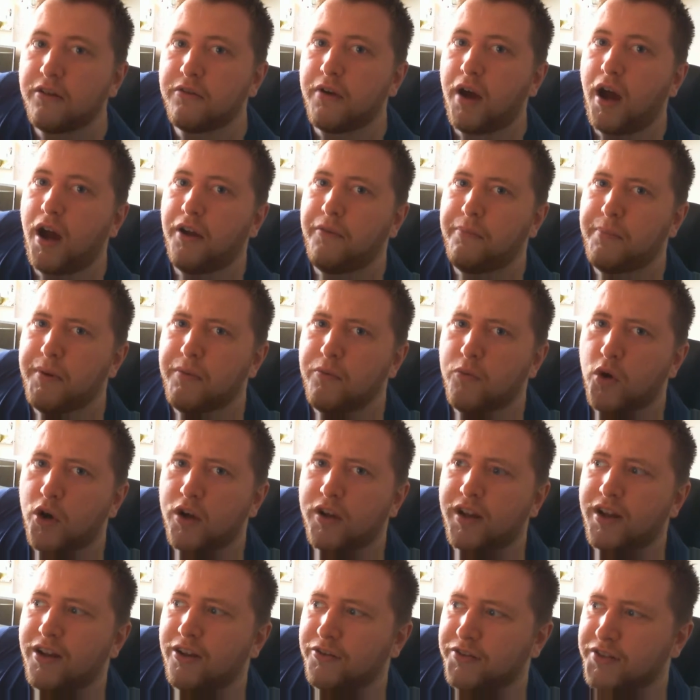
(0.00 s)
I've been
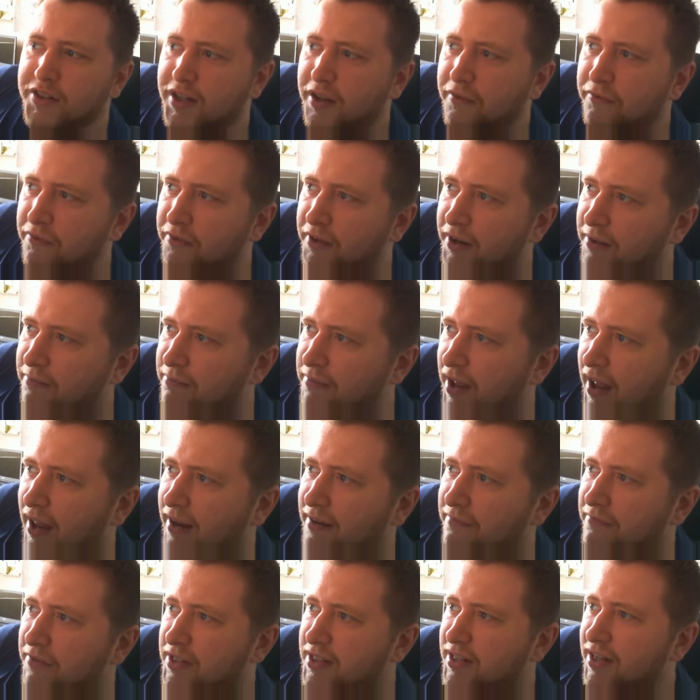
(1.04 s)
working on something,
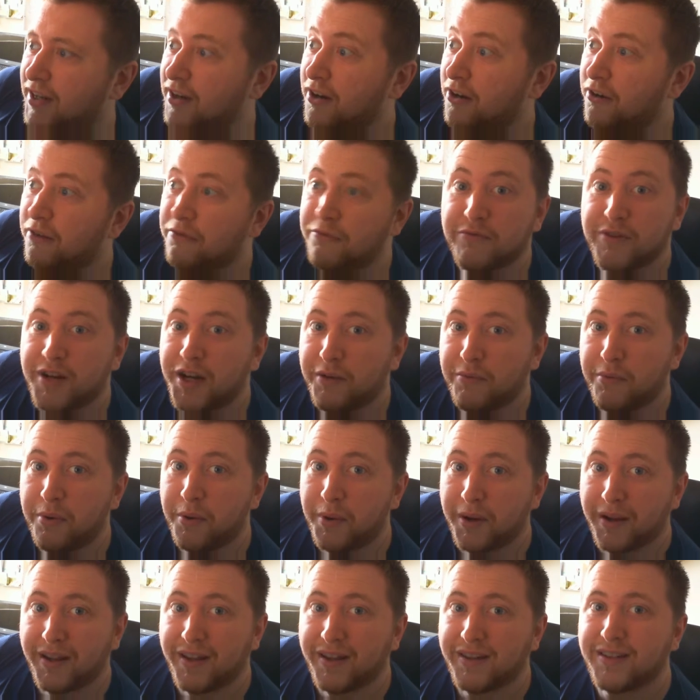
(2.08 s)
and this is going to look really
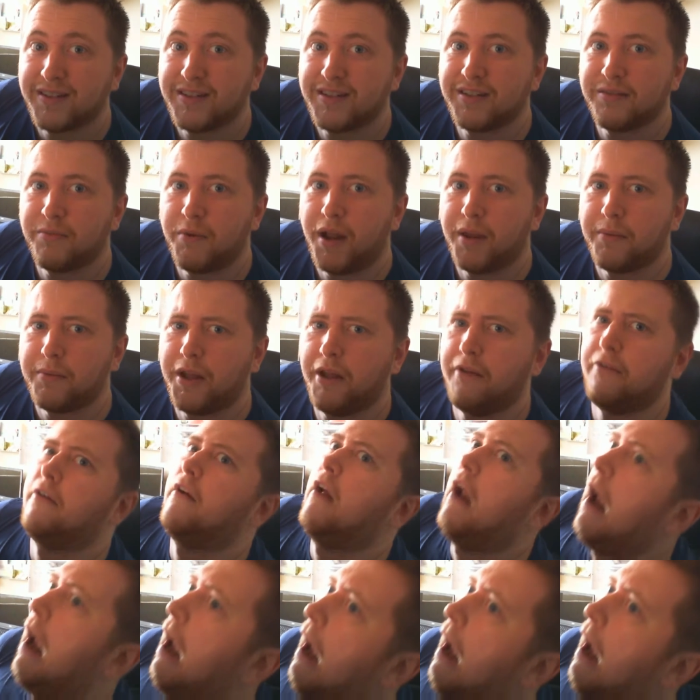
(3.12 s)
weird as to why I'm going